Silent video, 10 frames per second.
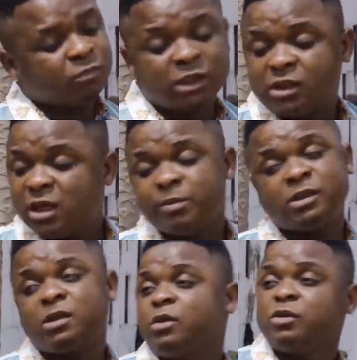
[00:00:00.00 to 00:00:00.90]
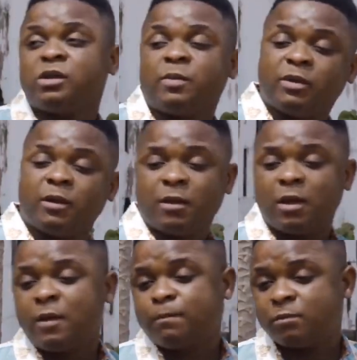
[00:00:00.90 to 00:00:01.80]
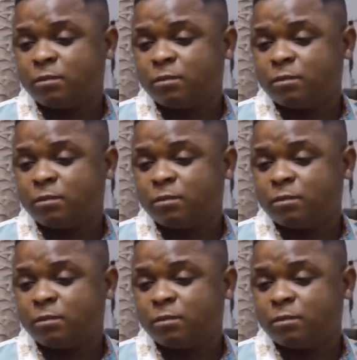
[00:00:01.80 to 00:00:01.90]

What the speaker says: Titi, let me tell you something. Yeah?